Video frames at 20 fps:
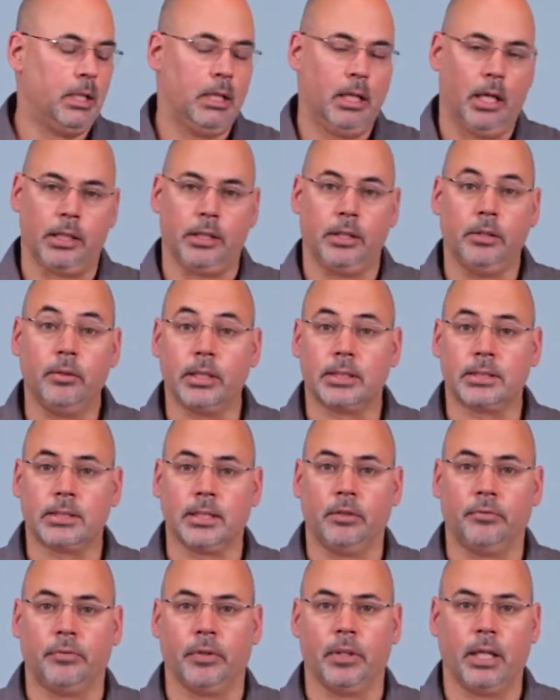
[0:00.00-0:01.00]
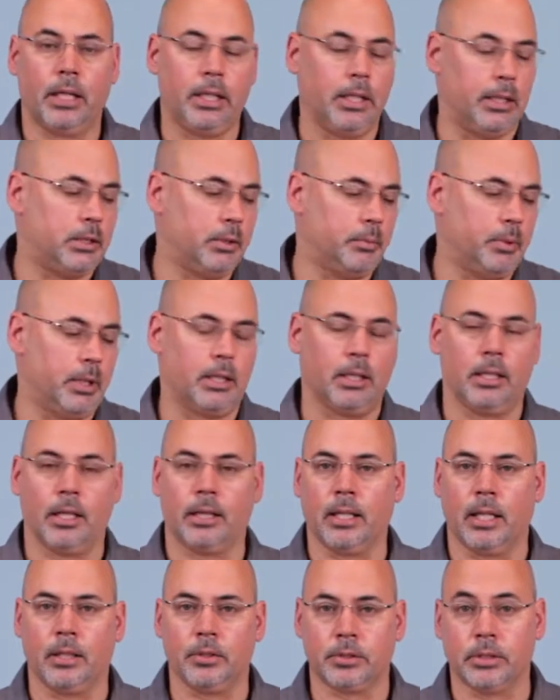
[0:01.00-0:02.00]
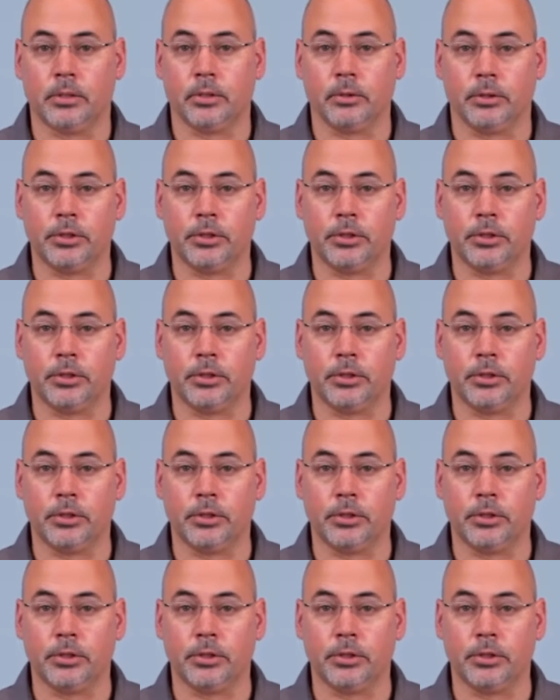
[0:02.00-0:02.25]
And the unit's self-aligning to within 1/1000th or